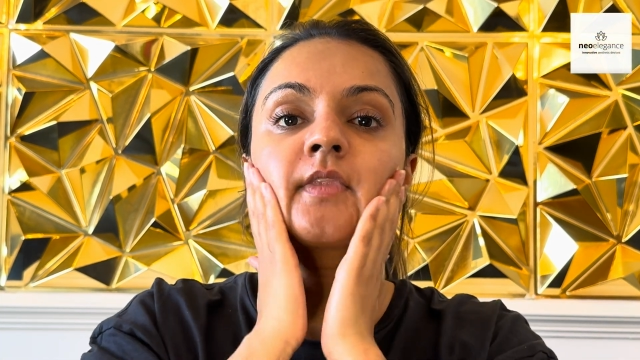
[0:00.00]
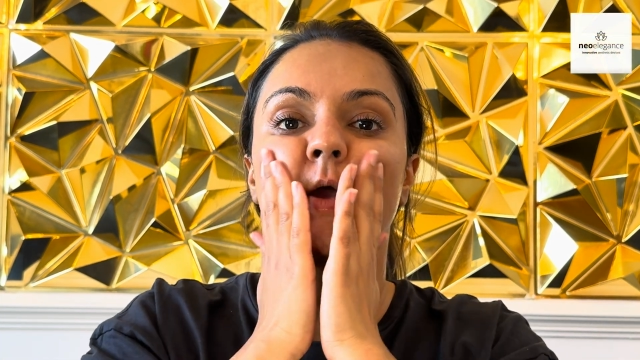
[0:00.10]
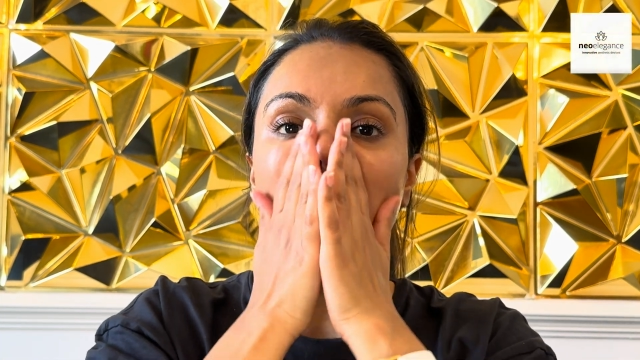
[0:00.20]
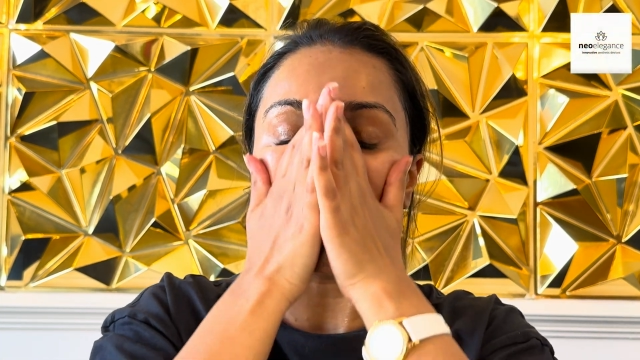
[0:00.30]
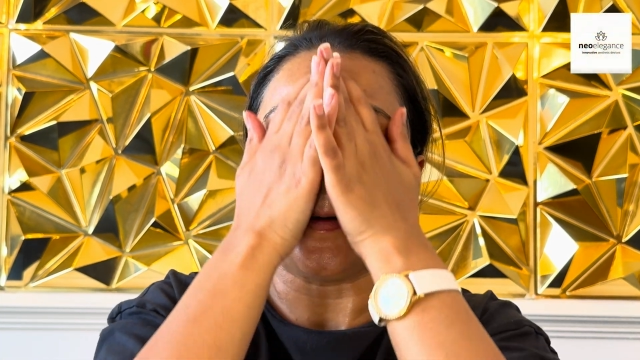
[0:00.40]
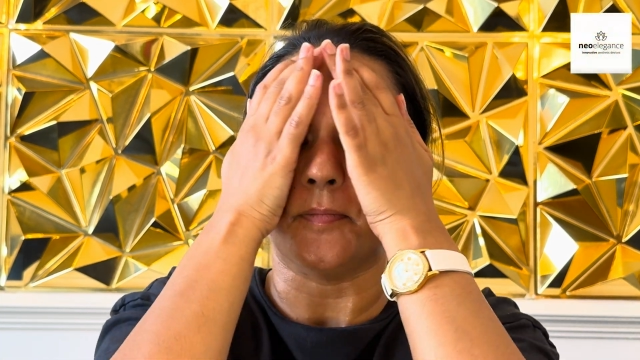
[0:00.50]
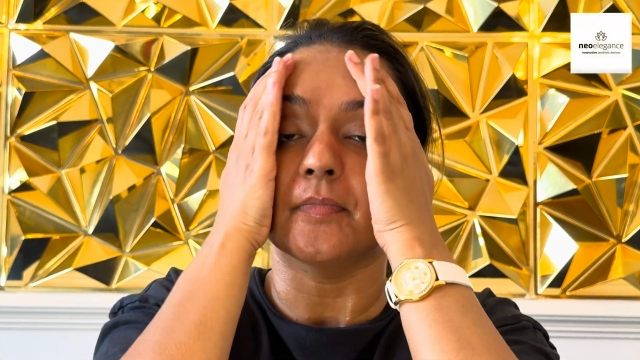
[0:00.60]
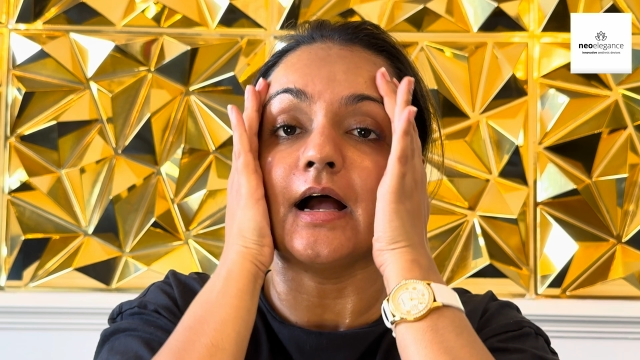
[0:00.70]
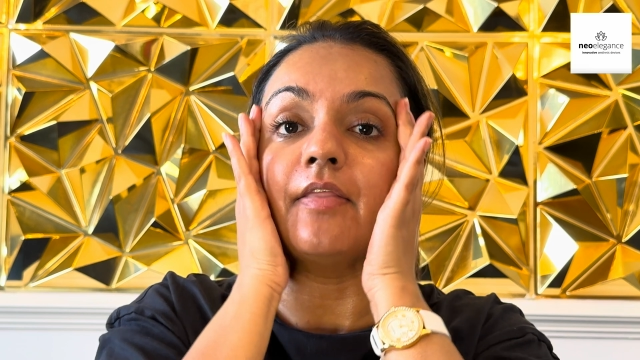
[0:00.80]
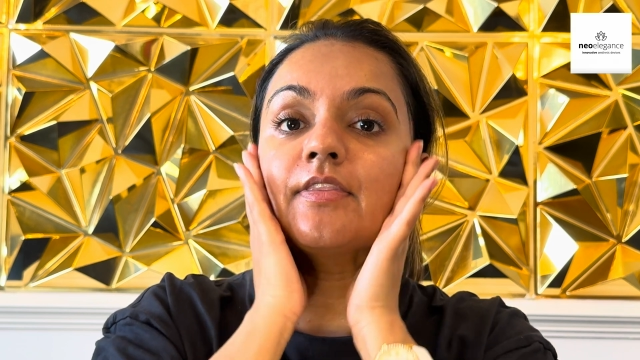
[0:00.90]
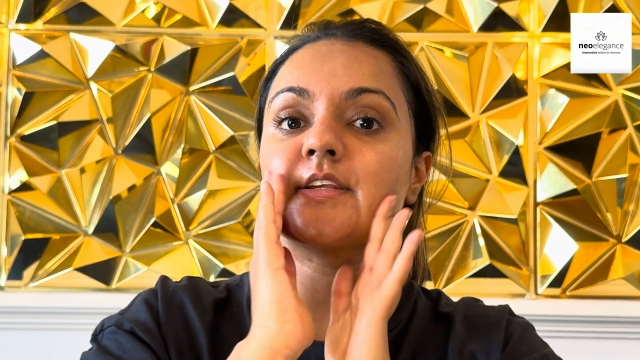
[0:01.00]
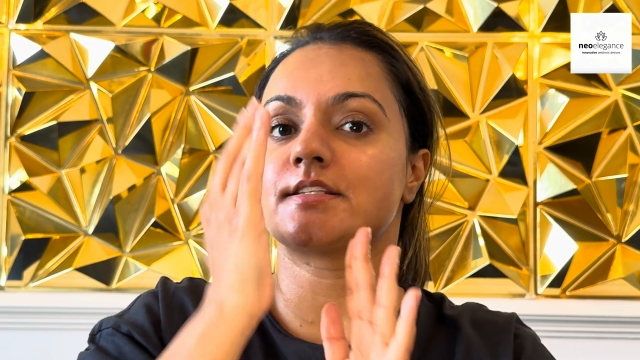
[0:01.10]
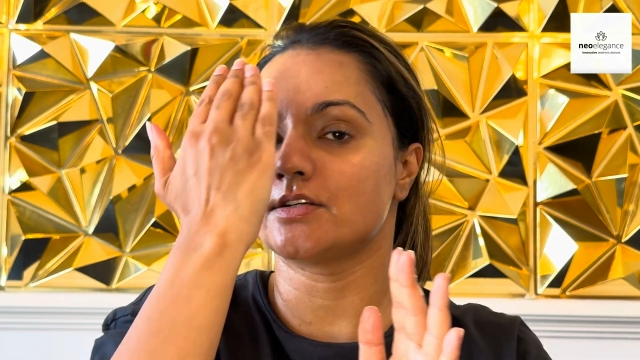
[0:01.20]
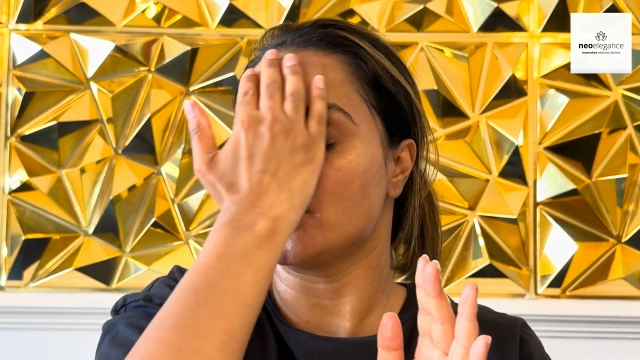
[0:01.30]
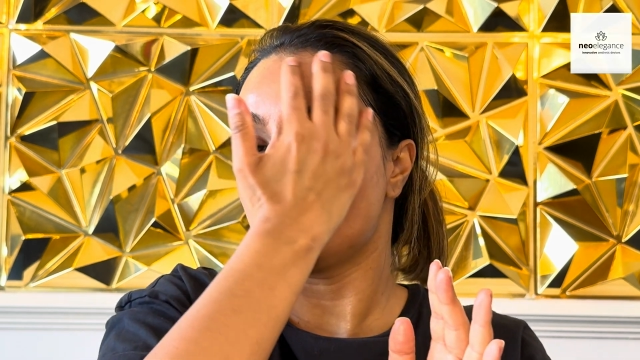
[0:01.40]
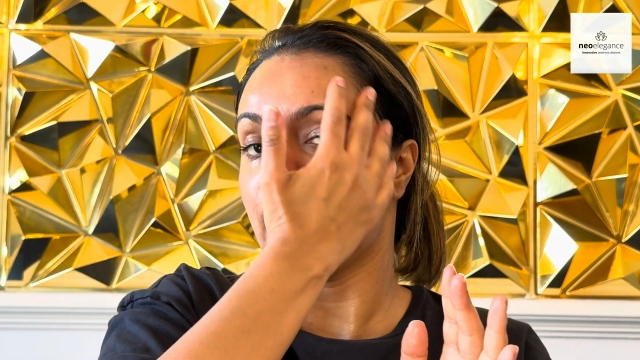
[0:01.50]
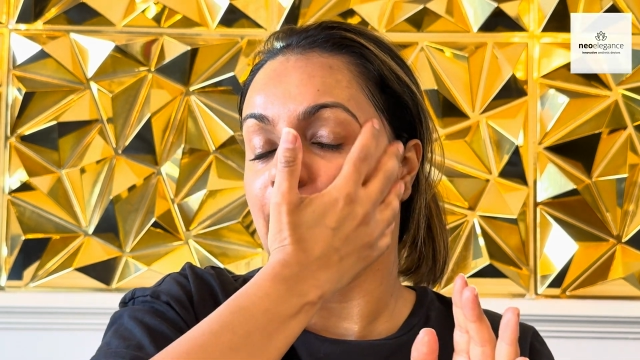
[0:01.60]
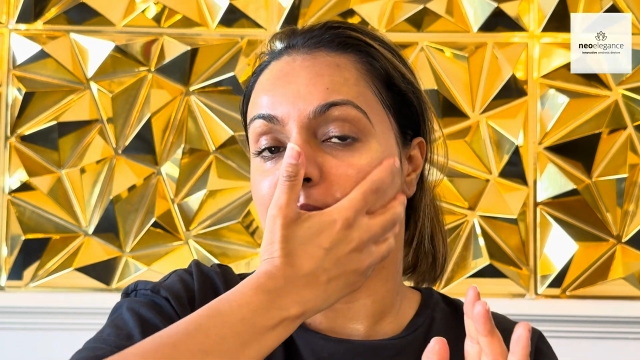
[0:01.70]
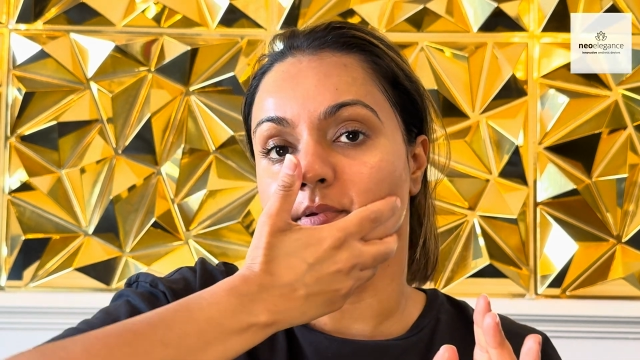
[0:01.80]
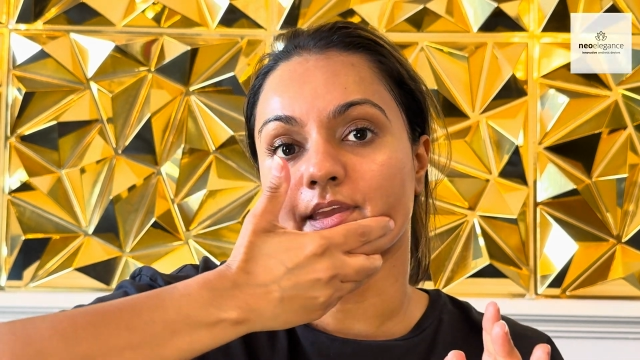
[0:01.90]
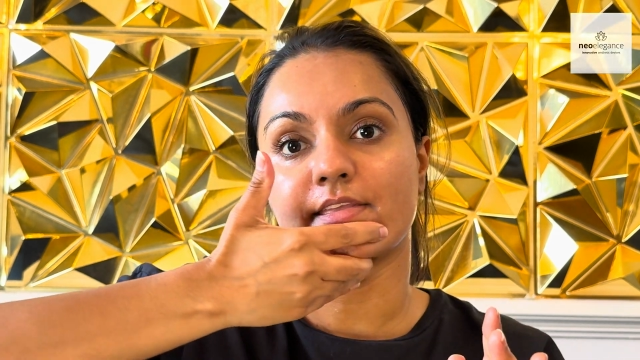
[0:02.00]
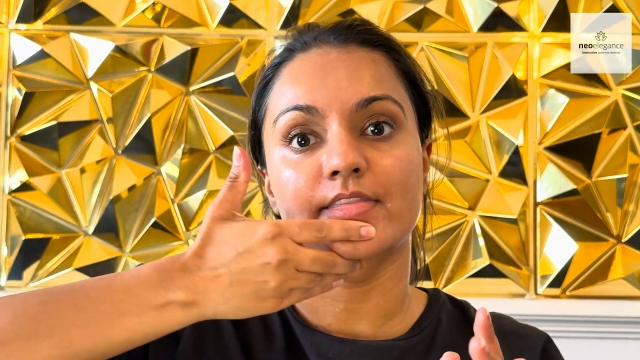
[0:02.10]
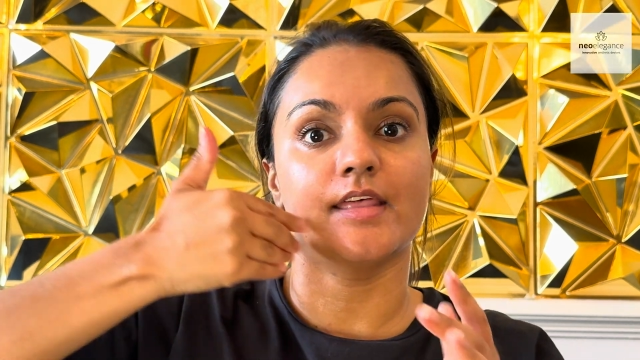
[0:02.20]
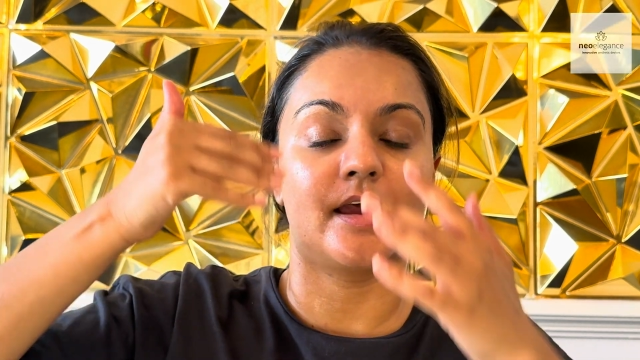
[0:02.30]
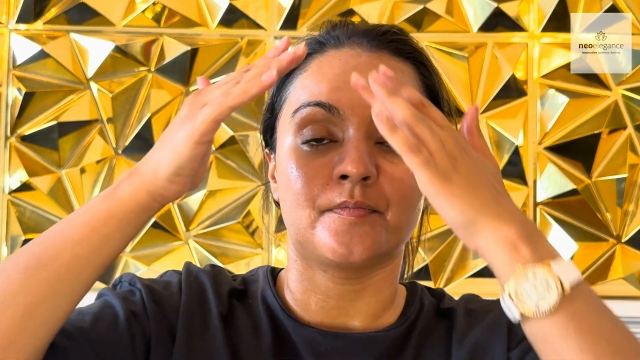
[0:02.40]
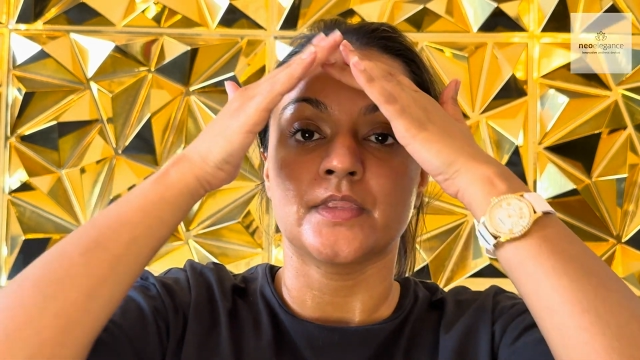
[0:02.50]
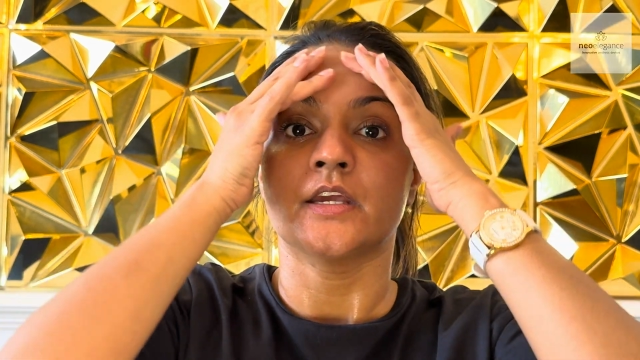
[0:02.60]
And there's still quite a bit in there.